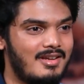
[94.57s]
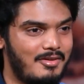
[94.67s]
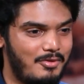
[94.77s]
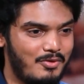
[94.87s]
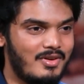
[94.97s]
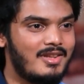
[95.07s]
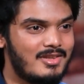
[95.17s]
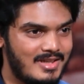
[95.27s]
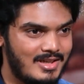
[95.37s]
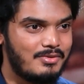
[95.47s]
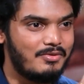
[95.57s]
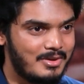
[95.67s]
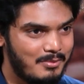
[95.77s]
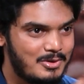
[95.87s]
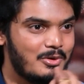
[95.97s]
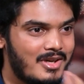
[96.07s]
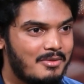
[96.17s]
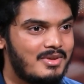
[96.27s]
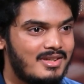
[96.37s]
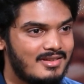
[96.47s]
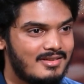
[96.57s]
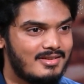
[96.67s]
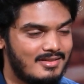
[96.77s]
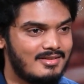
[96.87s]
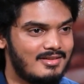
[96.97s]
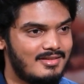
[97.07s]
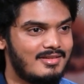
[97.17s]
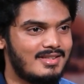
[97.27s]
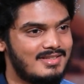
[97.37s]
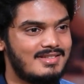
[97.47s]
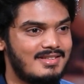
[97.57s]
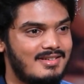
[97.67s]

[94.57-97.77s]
If you wear this at least 15 minutes, you look at me. That's it, sir.